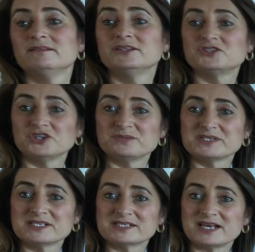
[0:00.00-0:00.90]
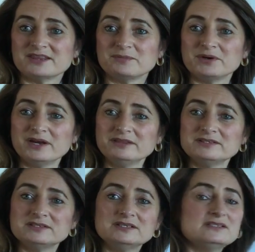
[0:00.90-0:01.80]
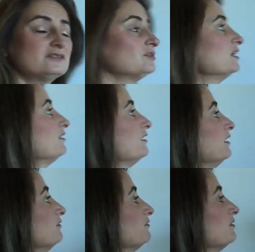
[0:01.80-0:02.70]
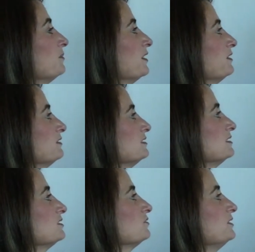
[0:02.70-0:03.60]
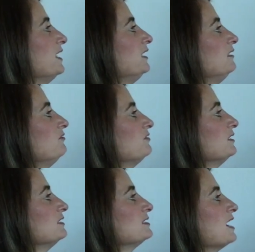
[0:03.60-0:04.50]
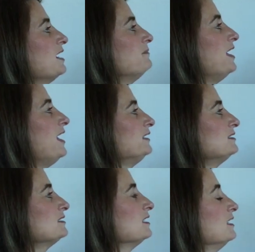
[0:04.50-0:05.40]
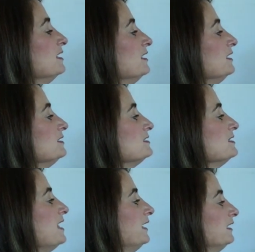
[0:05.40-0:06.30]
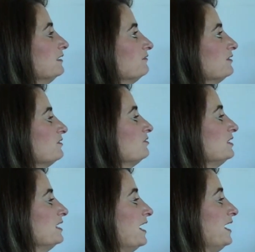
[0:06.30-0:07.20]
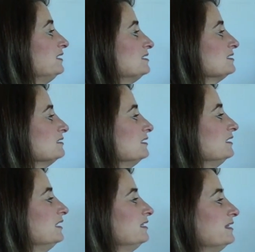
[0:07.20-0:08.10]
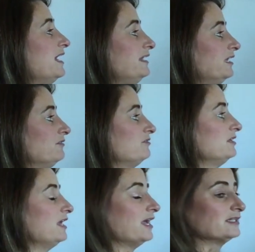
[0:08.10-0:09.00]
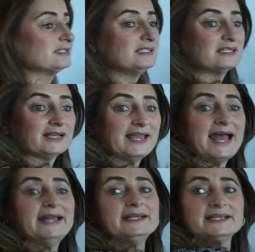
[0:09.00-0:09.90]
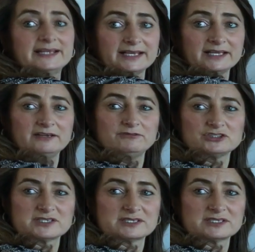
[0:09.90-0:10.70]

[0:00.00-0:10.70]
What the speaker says: the terms inside the parentheses to get rid of the parentheses. So -3 times x is -3x. And that -3x is like adding a negative, which is